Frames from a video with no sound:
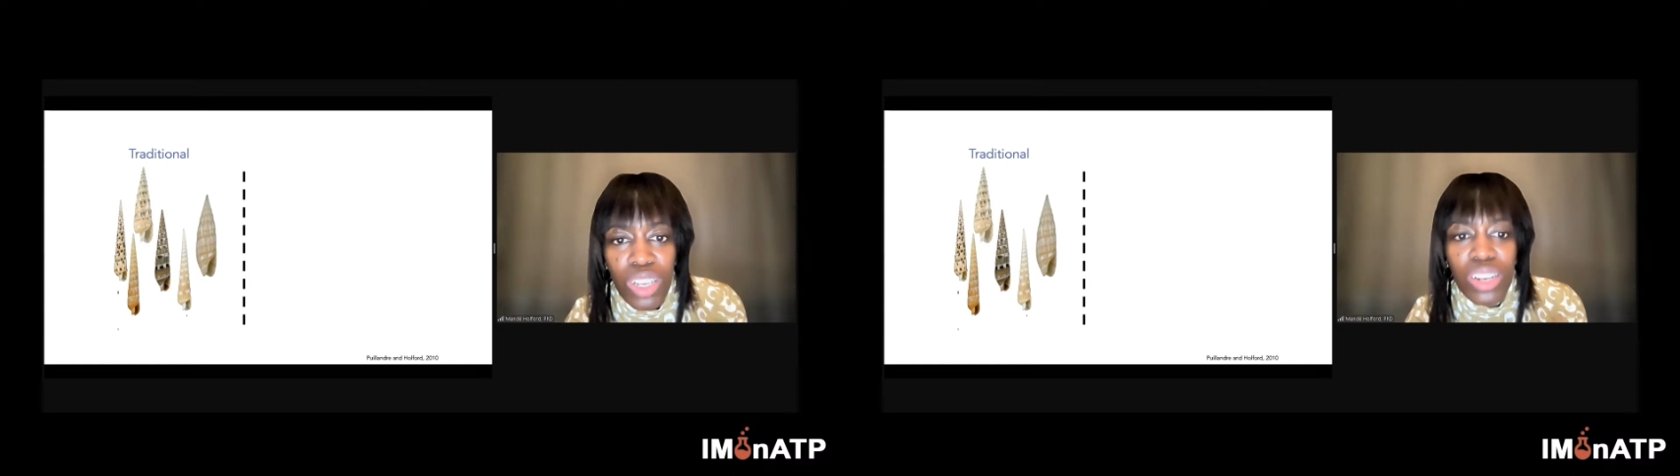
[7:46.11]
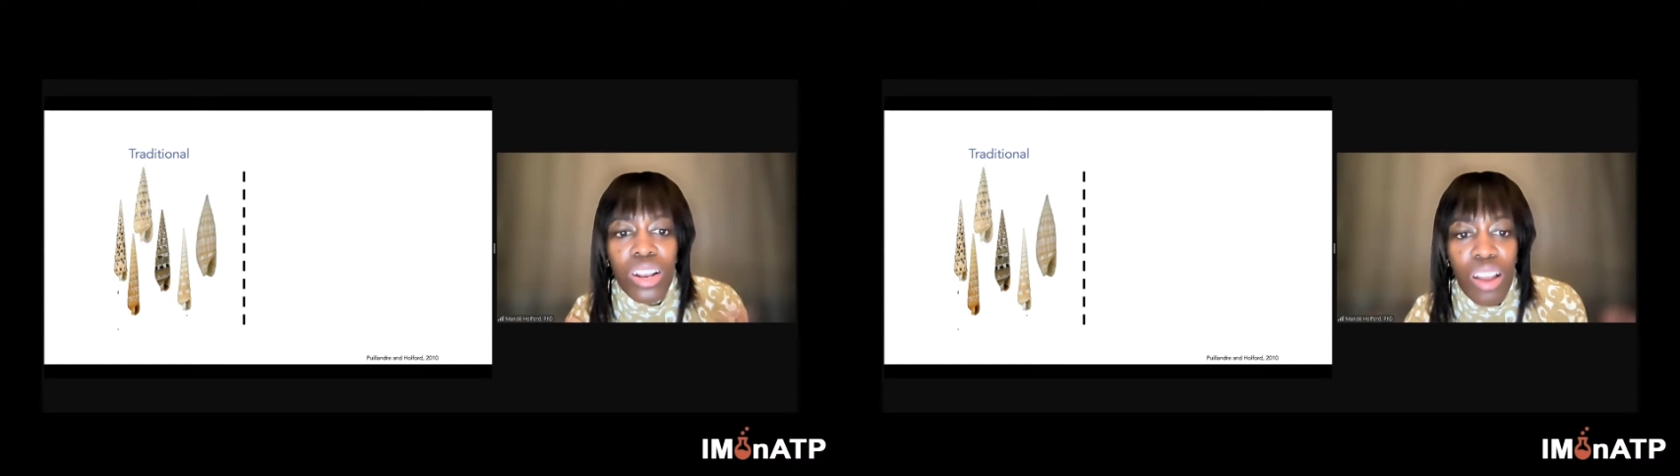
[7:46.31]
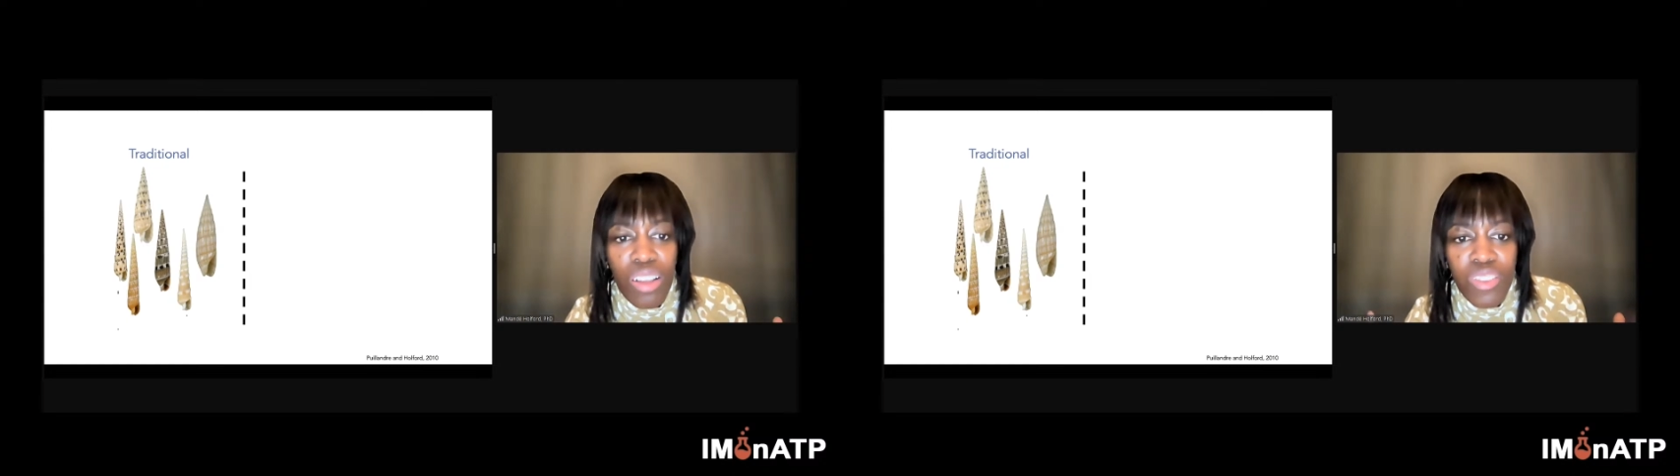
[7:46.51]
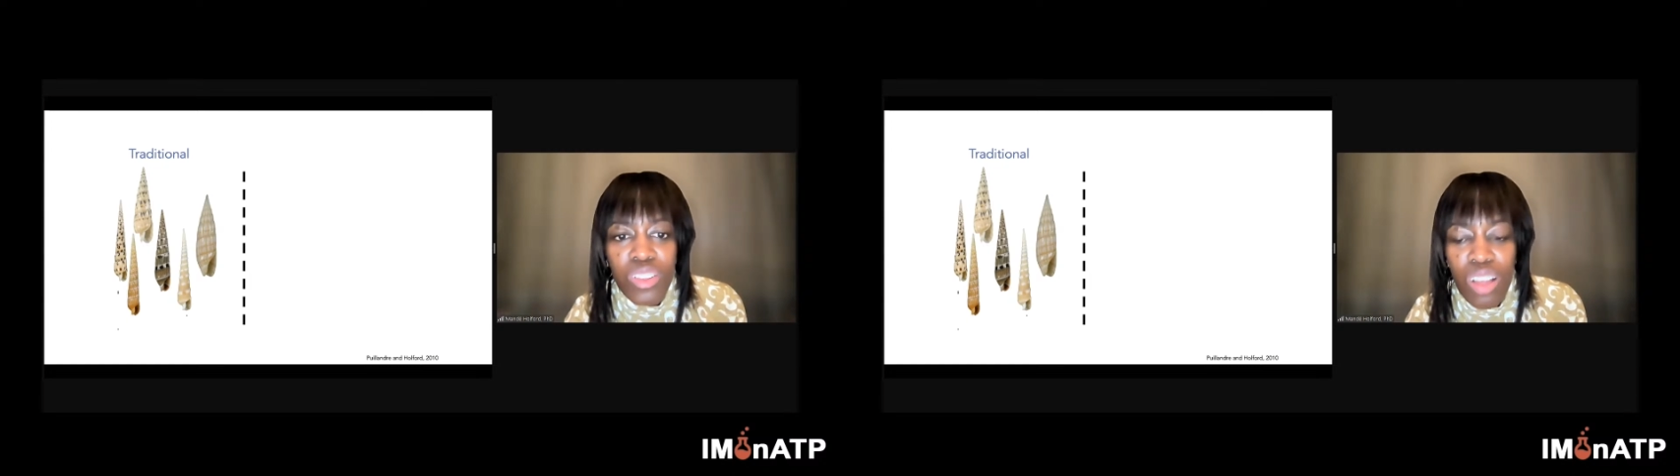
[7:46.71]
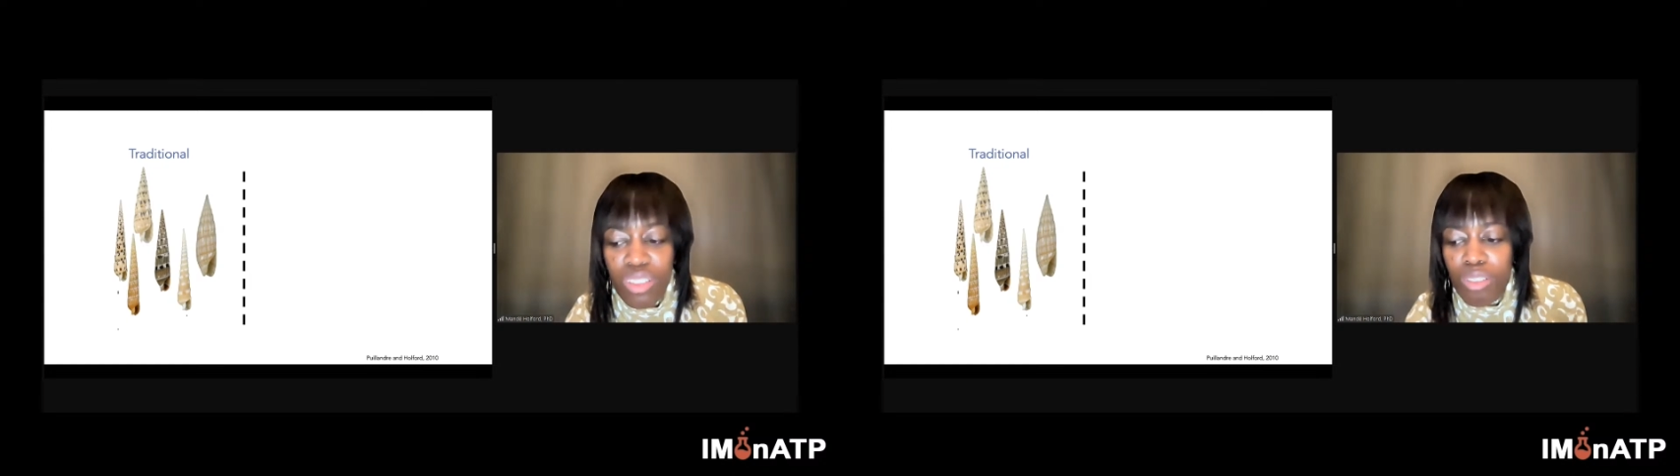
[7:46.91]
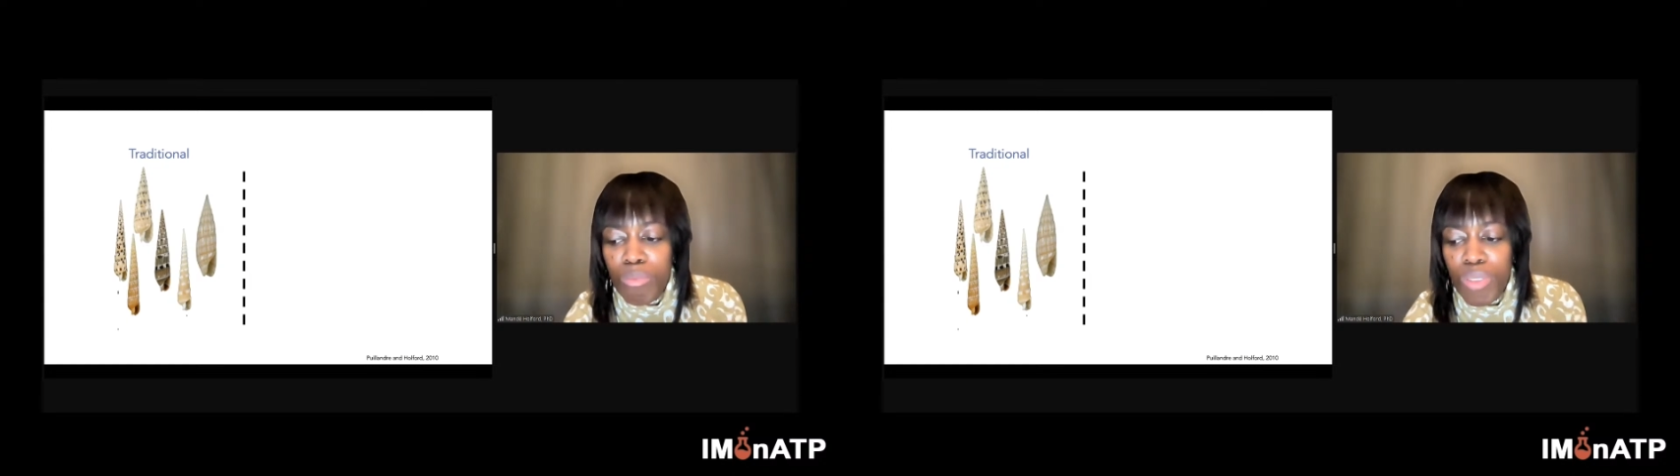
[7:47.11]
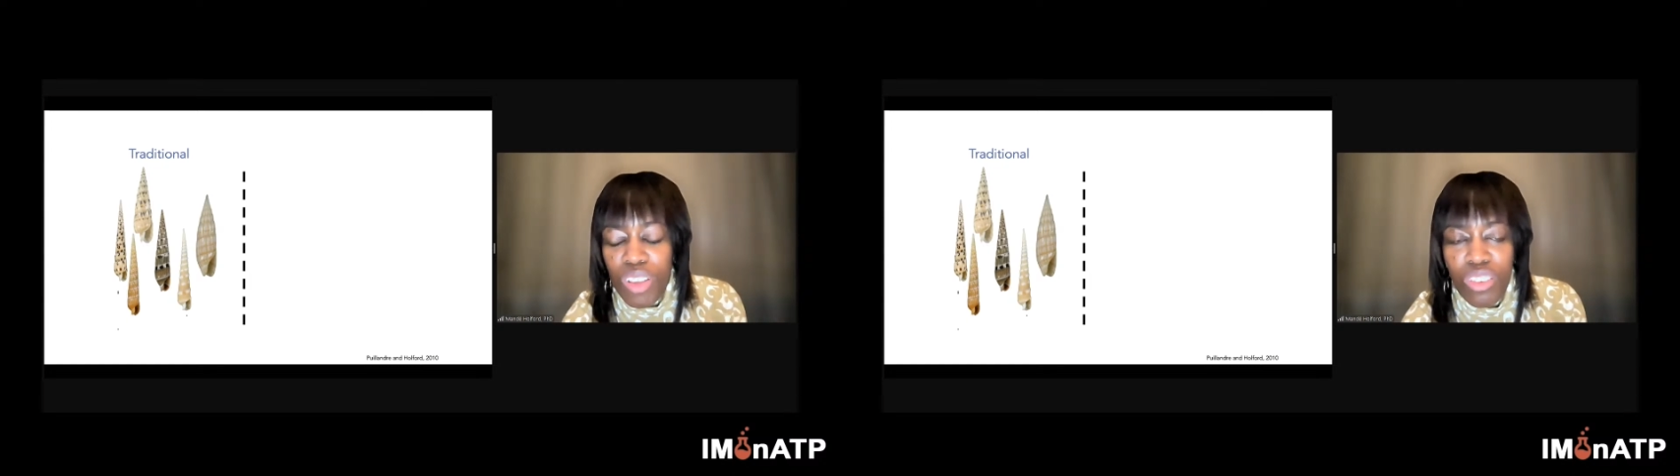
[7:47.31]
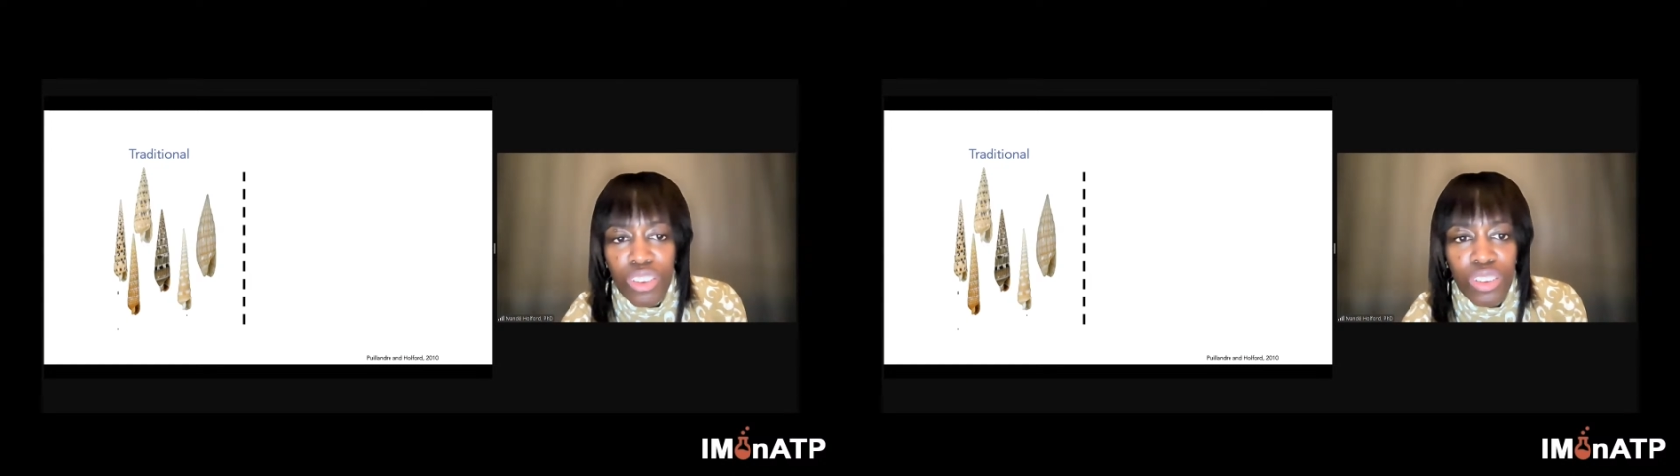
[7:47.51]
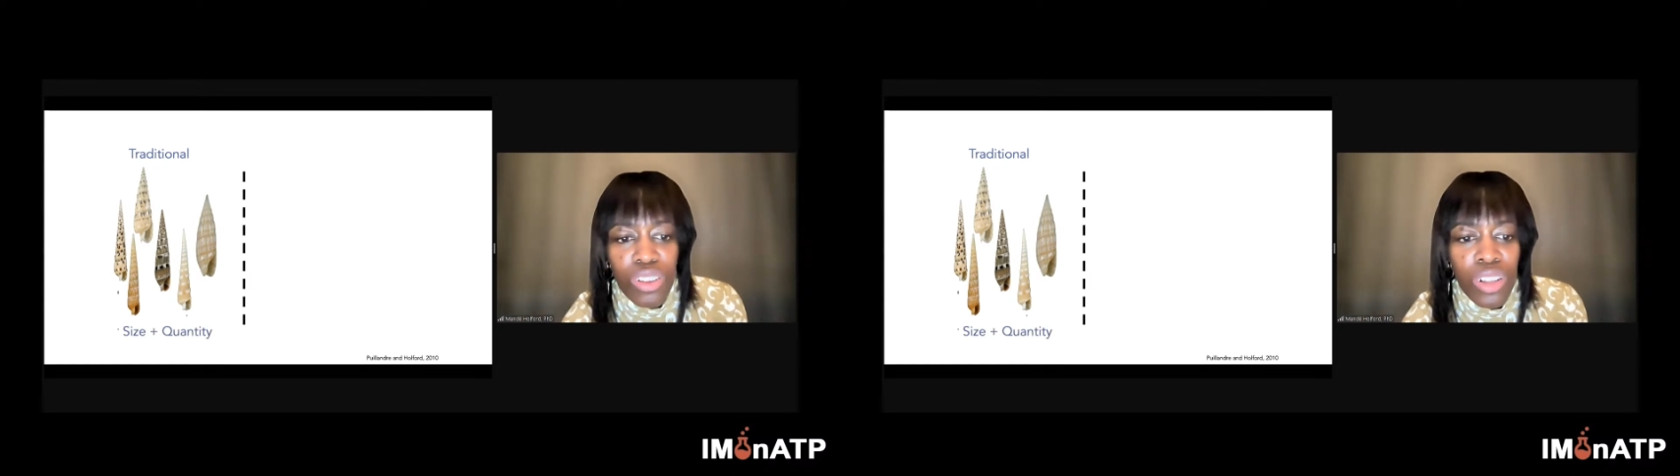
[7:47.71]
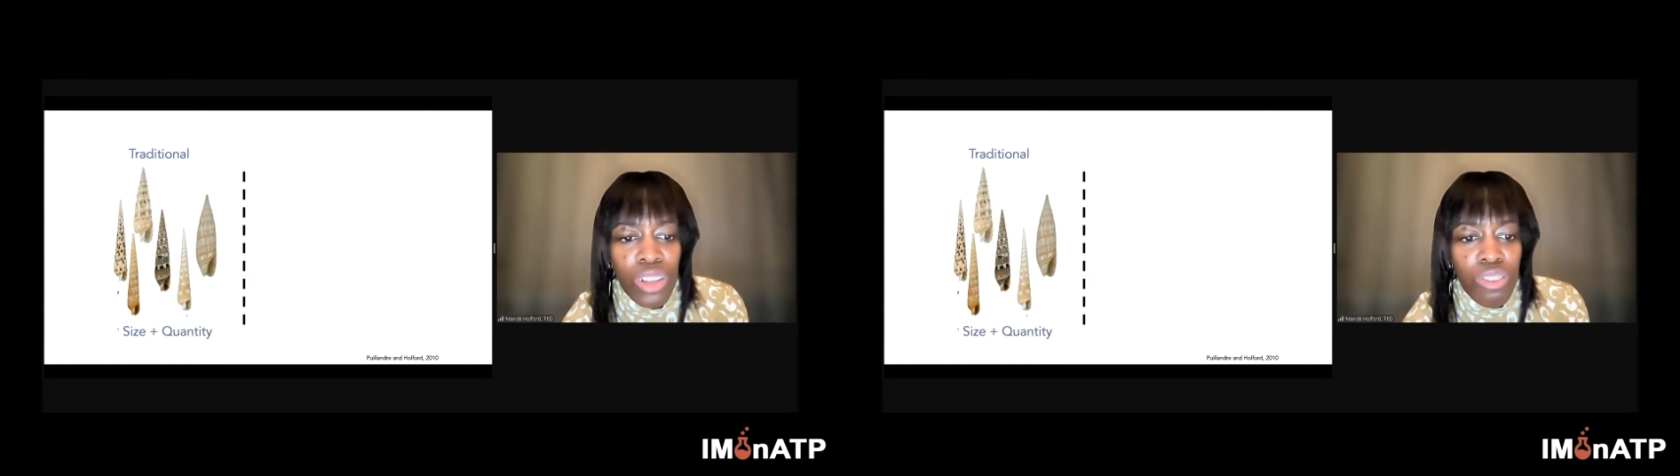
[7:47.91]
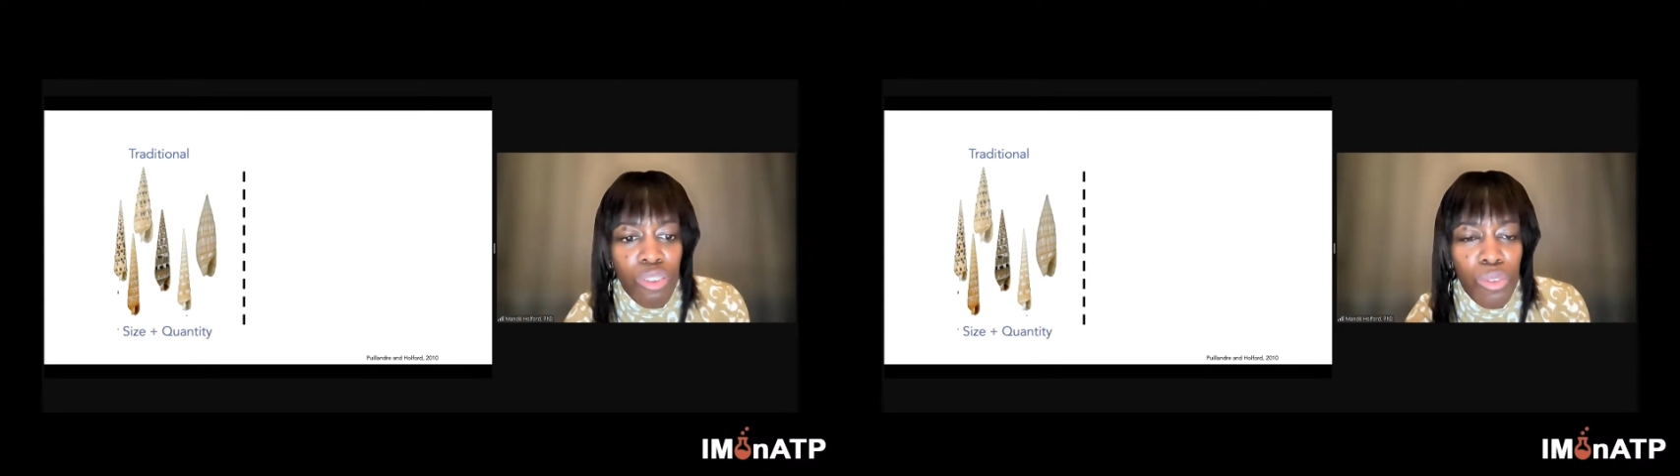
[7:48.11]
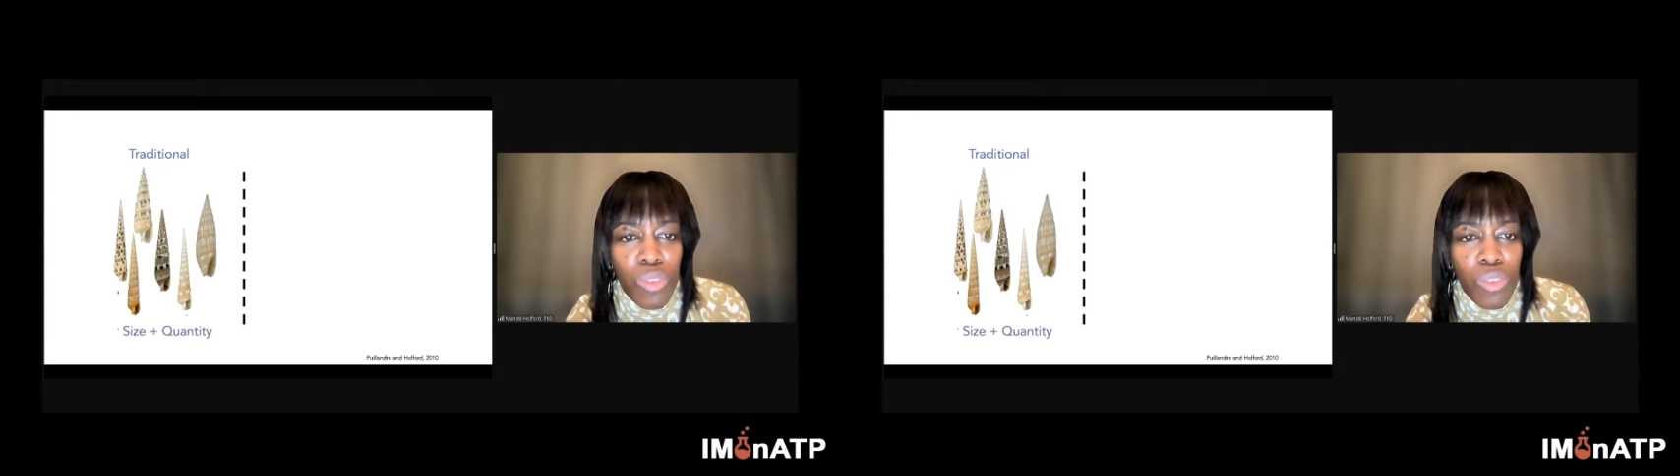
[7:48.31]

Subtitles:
You needed lots and lots of material.